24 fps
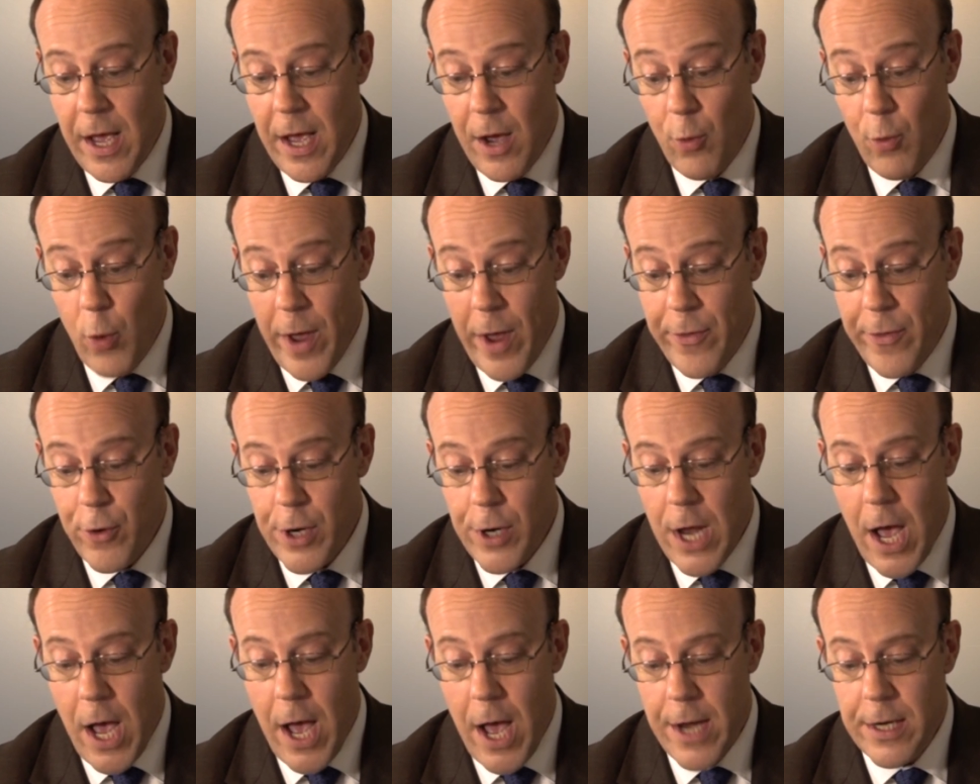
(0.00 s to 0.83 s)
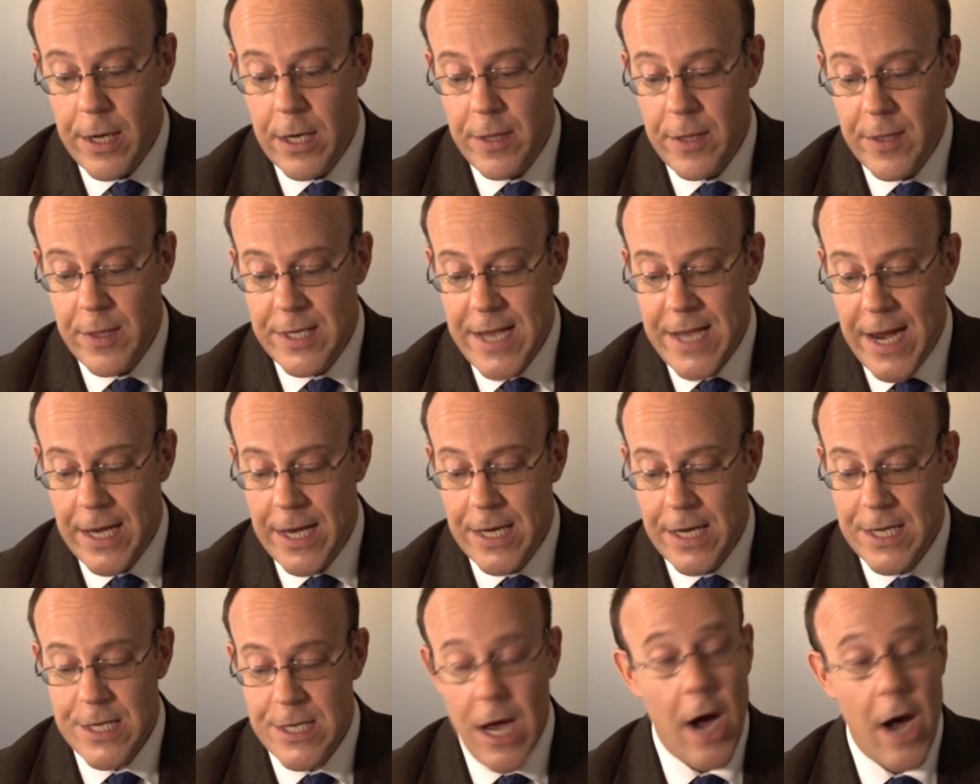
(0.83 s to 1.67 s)
whether or not the
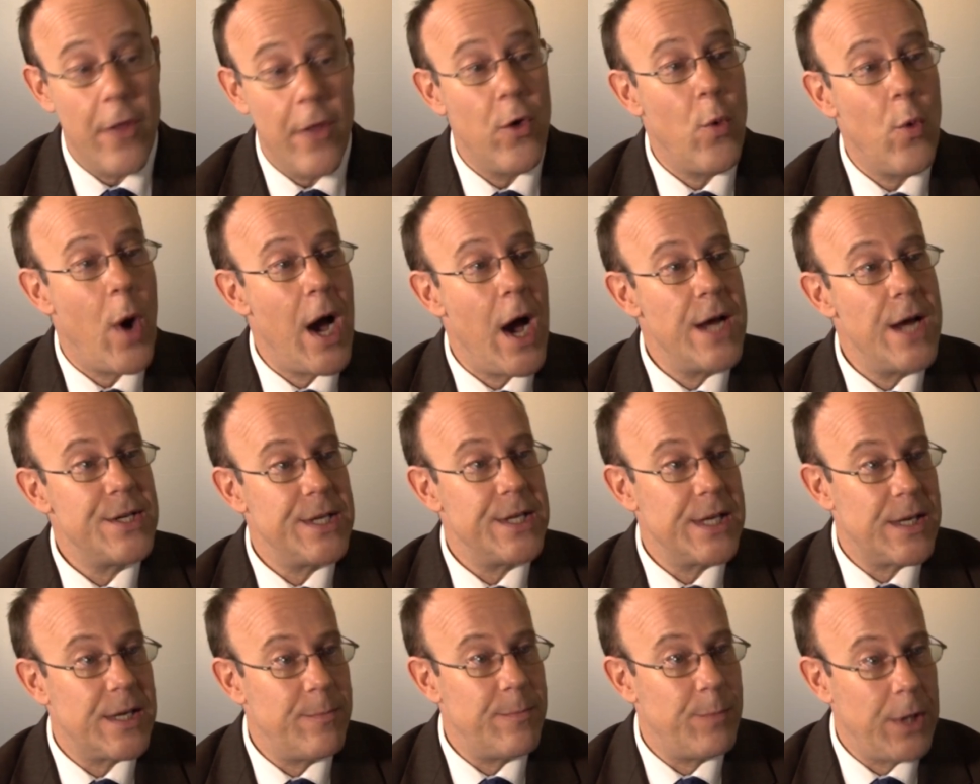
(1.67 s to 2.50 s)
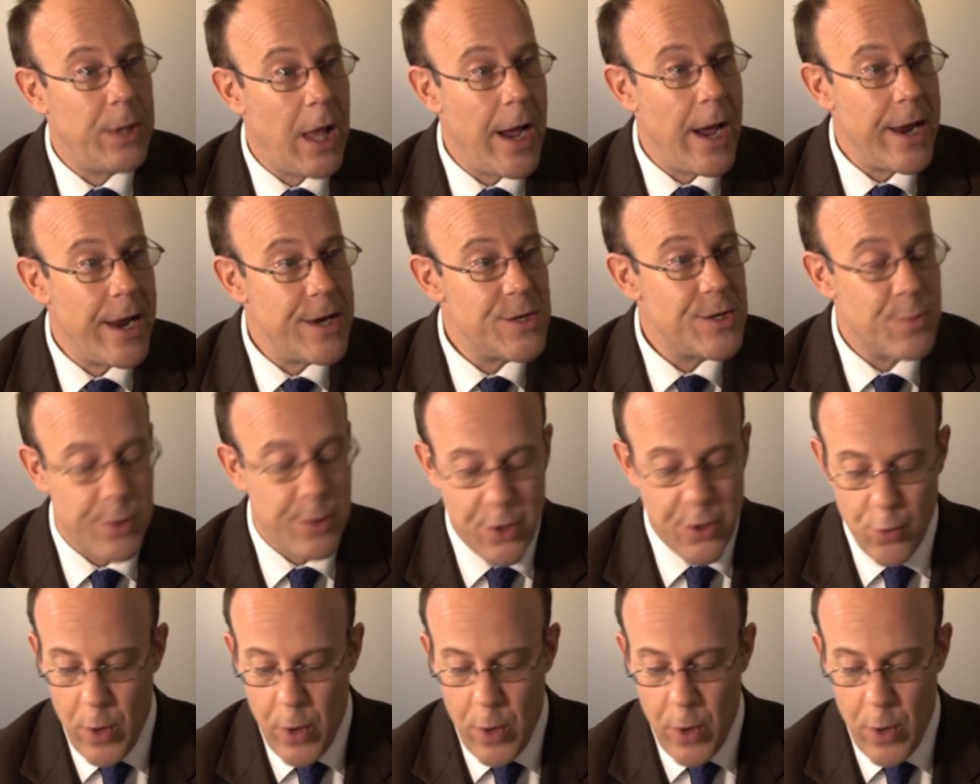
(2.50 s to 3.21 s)
tenant is otherwise in compliance with the